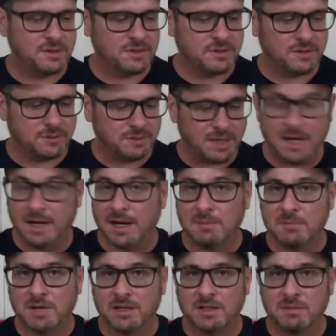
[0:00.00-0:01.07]
So and
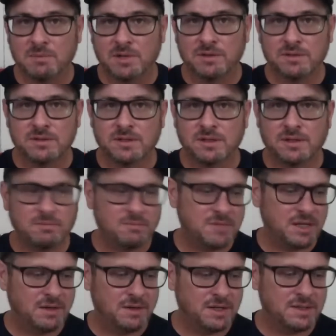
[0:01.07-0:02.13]
I'm not the most uh,
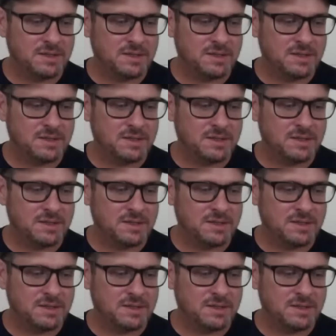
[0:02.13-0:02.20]
internet